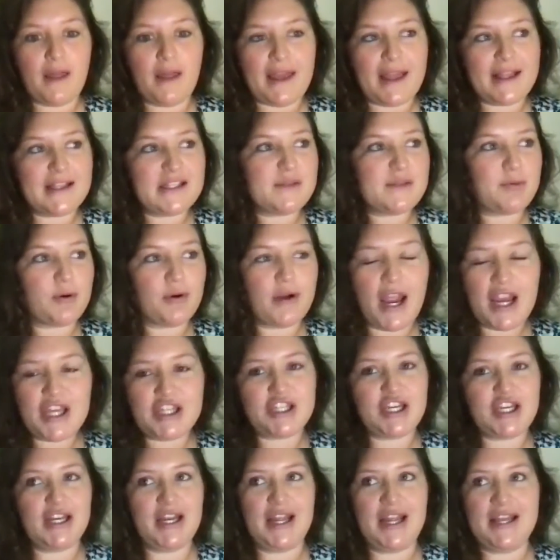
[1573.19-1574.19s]
Like
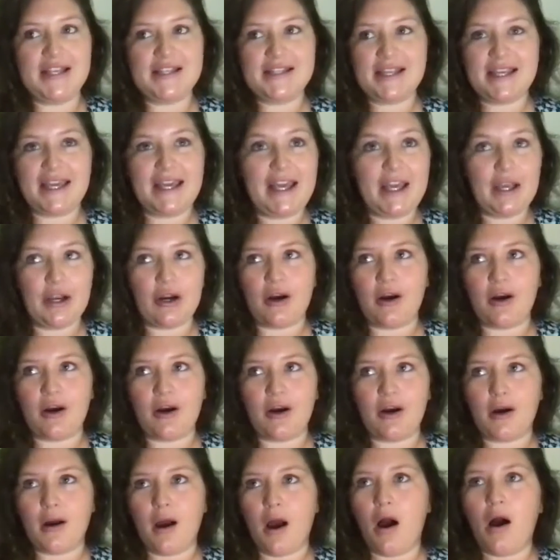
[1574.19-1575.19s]
inspiration is
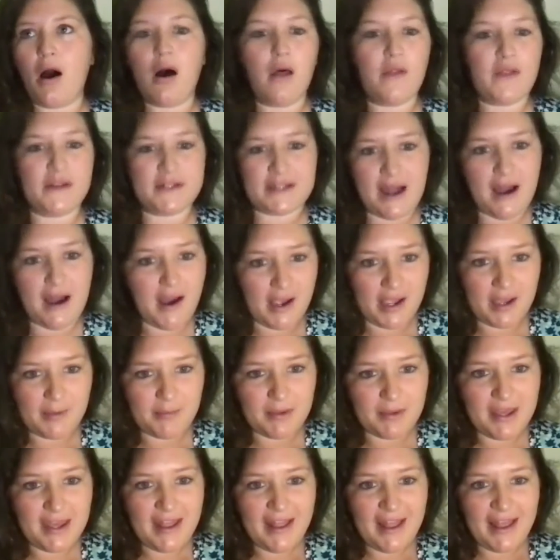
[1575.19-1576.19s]
here all the
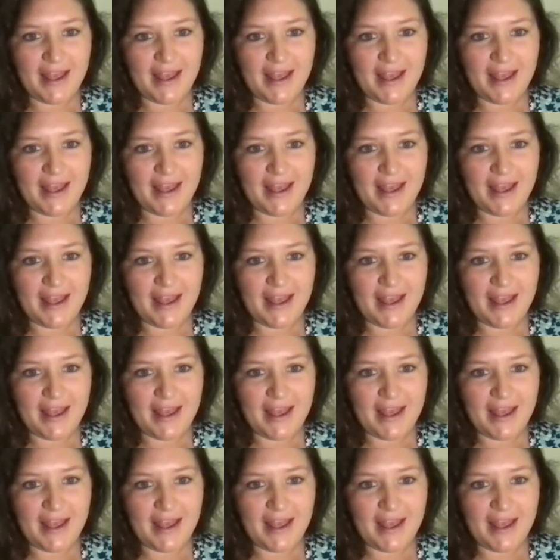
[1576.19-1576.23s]
time.